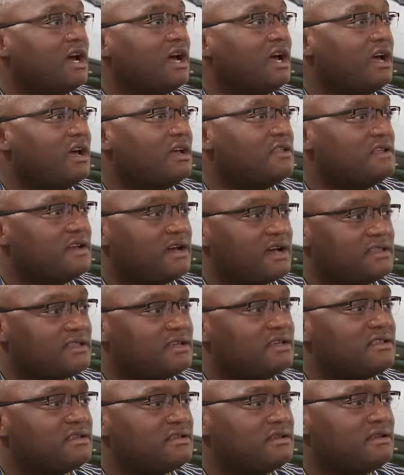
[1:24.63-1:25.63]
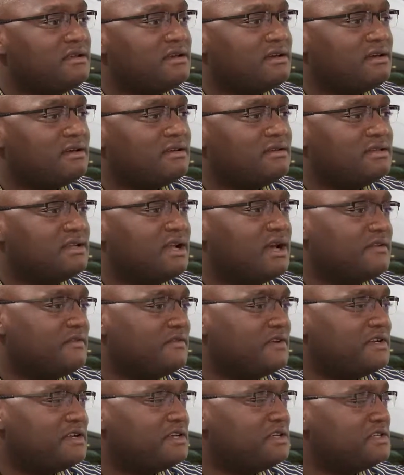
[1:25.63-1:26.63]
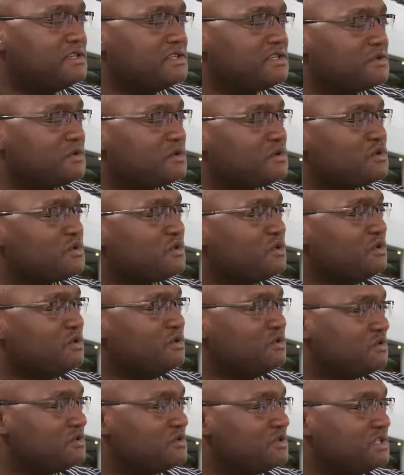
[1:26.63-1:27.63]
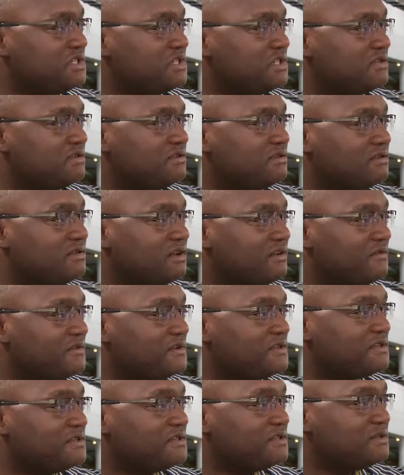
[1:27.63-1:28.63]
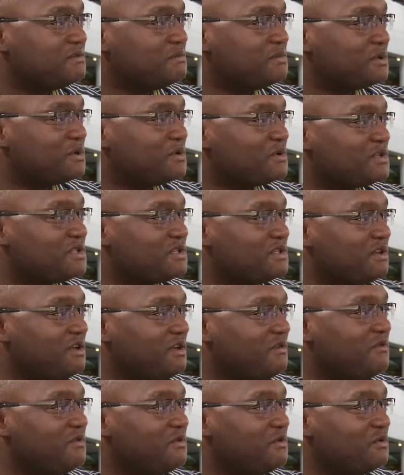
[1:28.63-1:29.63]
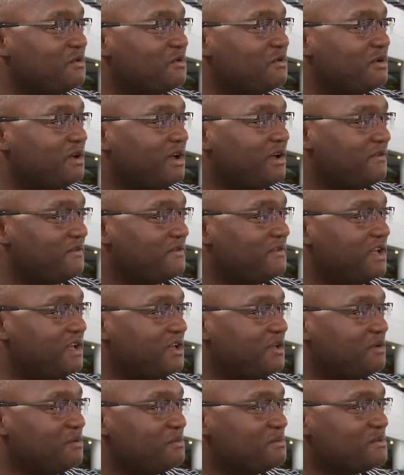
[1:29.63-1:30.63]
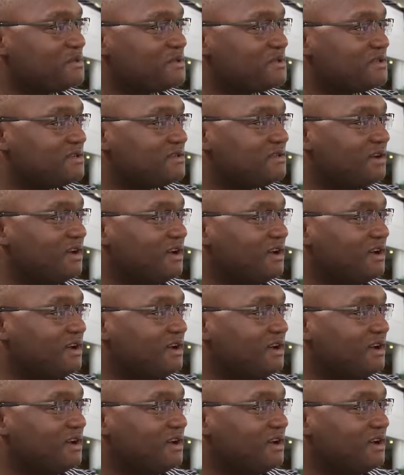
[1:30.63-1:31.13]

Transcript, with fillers: Uh, the other uh, advantage is also nutrition diversity because if you have legumes,